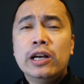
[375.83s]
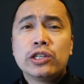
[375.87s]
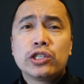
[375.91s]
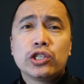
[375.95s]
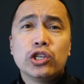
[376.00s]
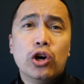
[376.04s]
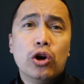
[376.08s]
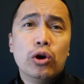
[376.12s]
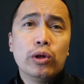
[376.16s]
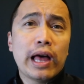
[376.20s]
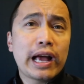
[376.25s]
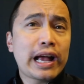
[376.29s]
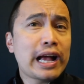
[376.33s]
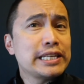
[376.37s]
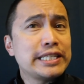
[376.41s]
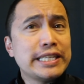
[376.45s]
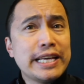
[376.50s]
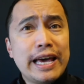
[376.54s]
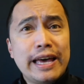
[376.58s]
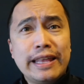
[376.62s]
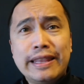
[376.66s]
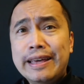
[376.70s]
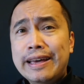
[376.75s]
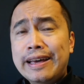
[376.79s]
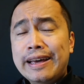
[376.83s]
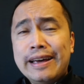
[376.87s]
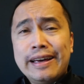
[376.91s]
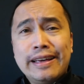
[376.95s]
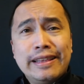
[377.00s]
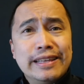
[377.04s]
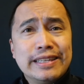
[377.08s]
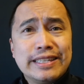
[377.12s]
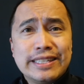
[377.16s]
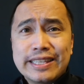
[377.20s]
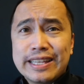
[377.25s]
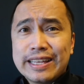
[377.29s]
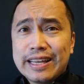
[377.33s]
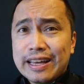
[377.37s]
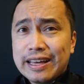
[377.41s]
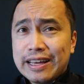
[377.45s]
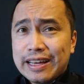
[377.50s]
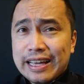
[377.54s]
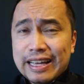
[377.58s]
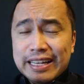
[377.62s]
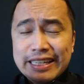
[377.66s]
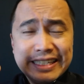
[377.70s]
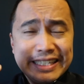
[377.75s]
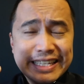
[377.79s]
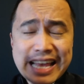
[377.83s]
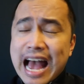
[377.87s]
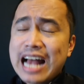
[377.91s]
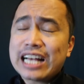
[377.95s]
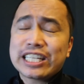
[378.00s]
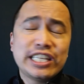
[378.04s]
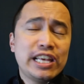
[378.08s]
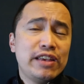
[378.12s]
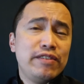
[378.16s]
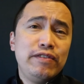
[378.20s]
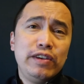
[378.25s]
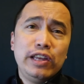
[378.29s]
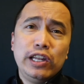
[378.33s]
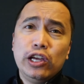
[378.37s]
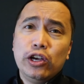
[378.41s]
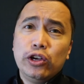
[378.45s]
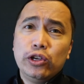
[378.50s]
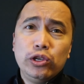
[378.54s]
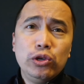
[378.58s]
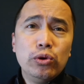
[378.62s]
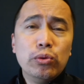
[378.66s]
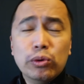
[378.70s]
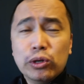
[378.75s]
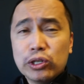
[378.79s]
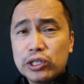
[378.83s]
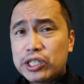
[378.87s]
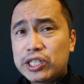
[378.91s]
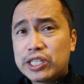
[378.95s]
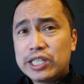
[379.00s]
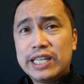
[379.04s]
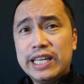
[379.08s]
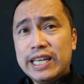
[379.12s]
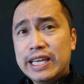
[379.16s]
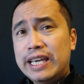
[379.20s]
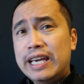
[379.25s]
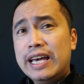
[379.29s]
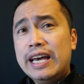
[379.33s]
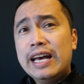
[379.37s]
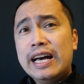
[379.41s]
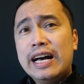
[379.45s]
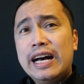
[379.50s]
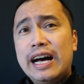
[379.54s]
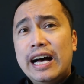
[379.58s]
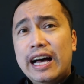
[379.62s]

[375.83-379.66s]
So like I said, this is the exact same video you will see